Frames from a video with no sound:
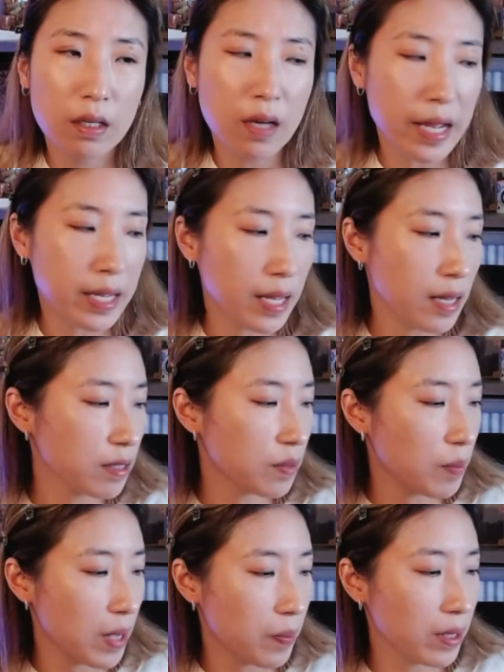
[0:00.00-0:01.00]
I guess
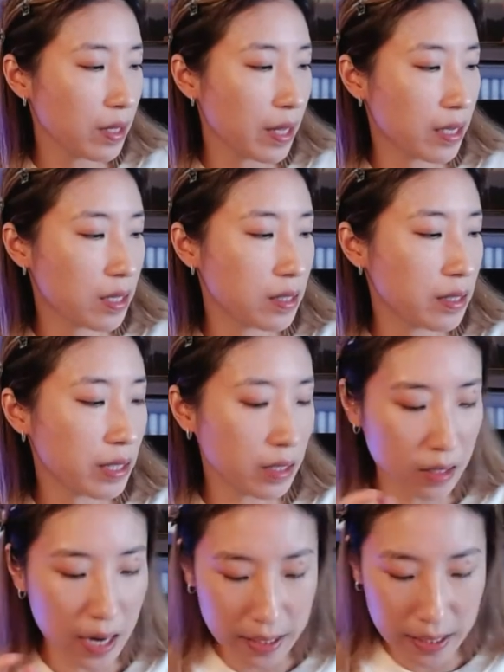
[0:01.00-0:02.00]
maybe like
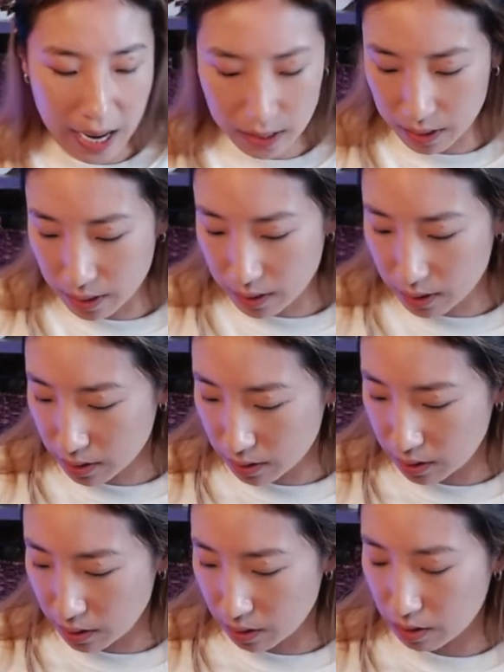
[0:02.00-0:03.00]
concealer. I not this
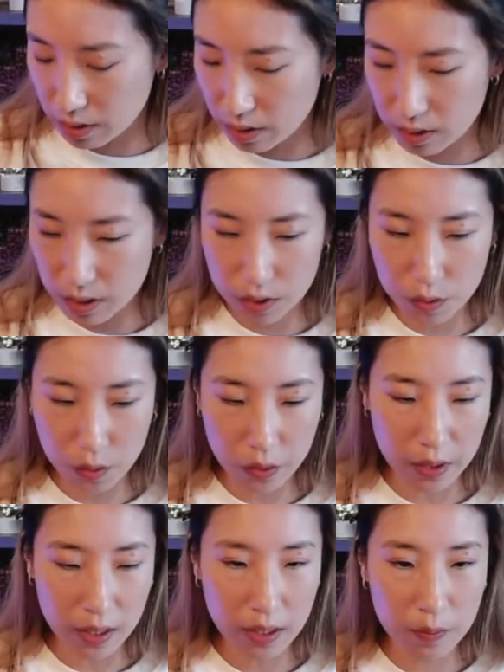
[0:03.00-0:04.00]
concealer because this is too
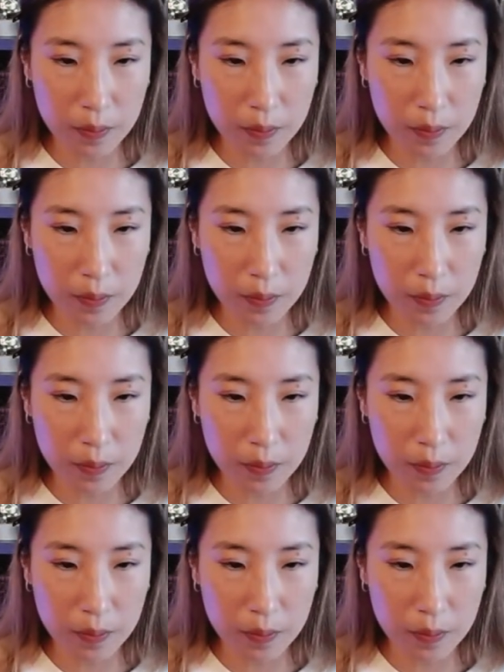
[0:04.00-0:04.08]
thick,